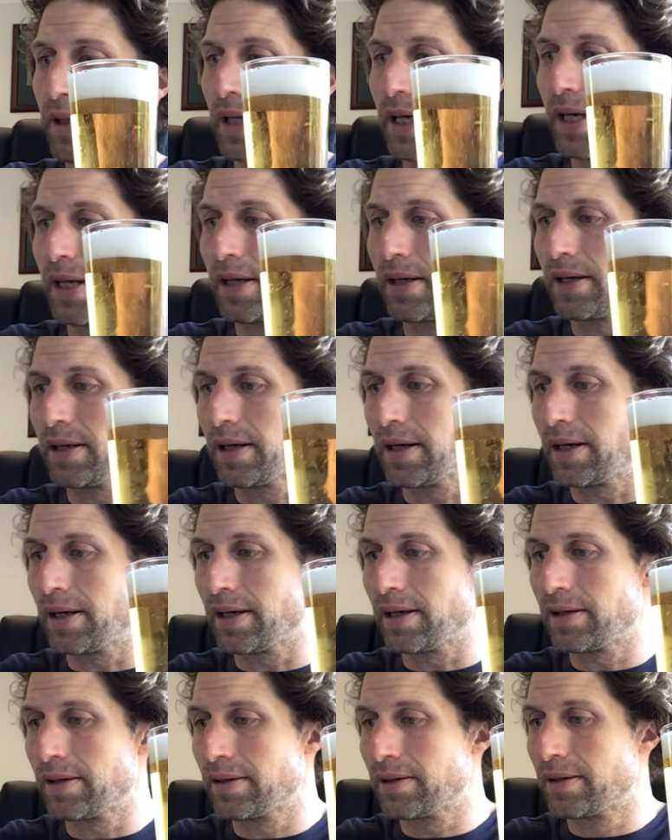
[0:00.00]

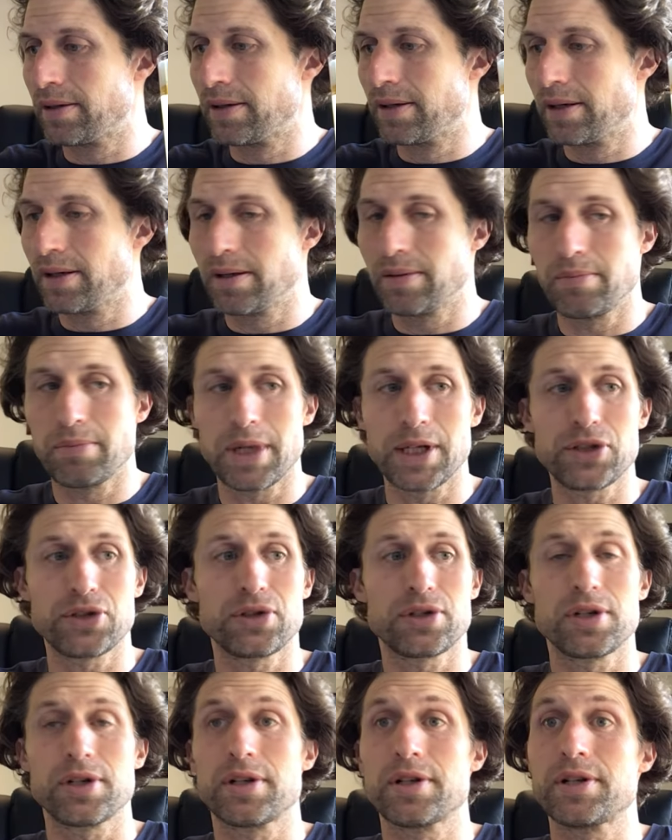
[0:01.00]
and much
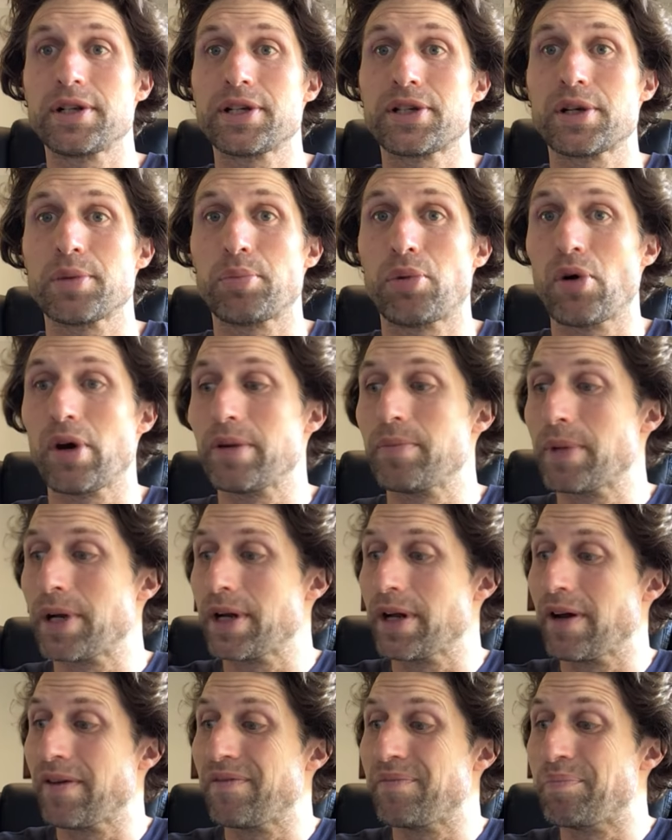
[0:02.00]
to the
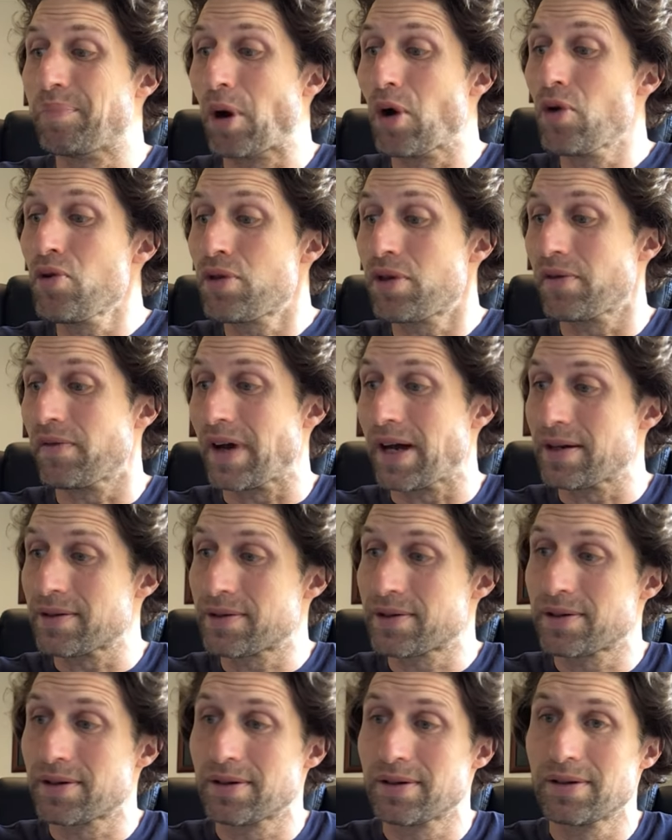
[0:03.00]
disappointment of both of
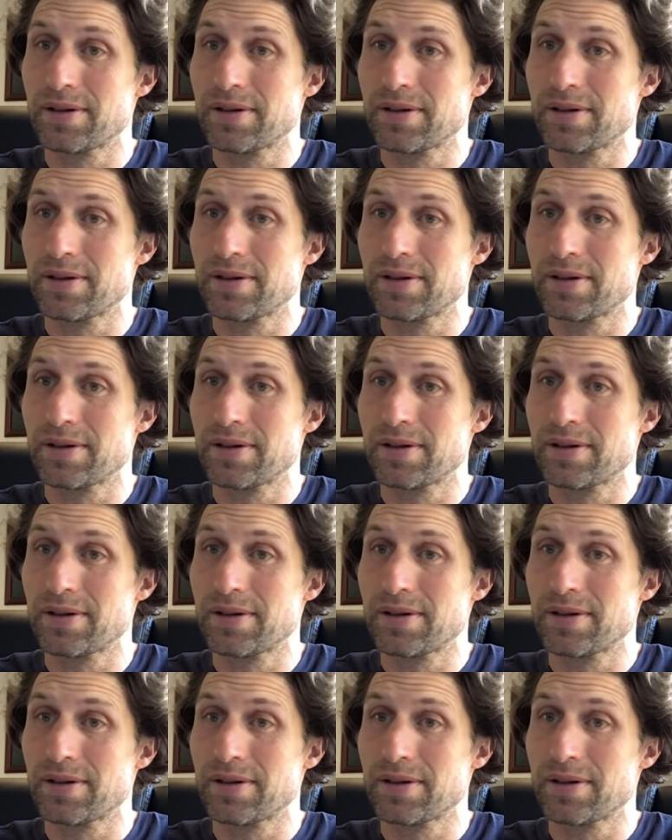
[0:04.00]
us,